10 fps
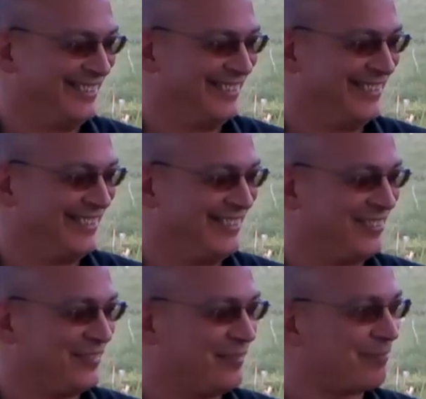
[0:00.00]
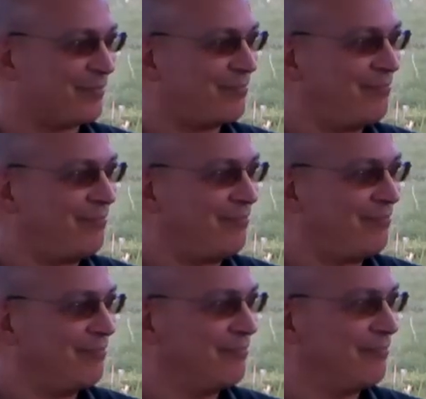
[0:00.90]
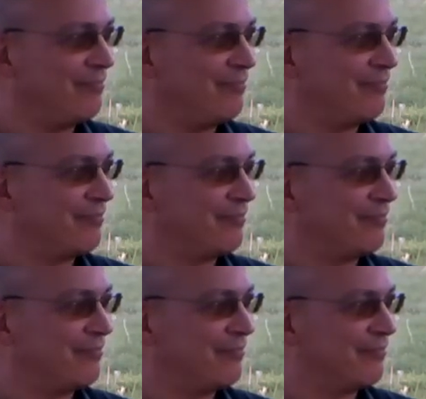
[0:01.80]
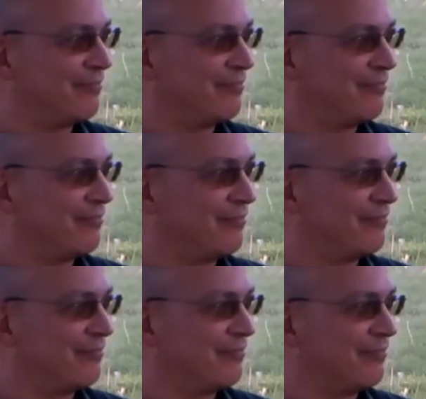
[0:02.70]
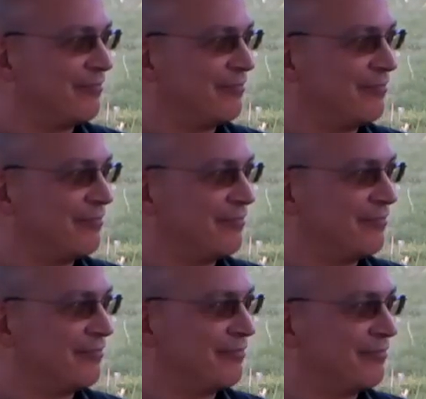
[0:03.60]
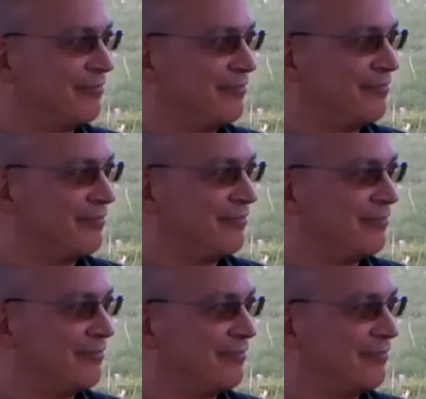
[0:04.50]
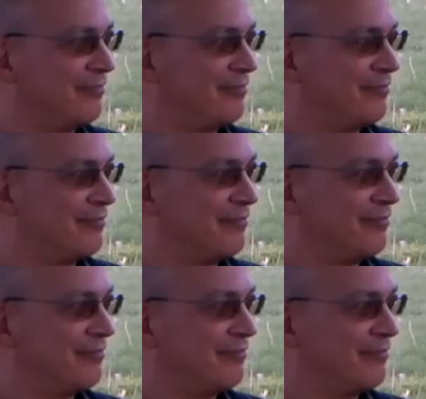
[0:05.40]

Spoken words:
No words are spoken by the person on screen.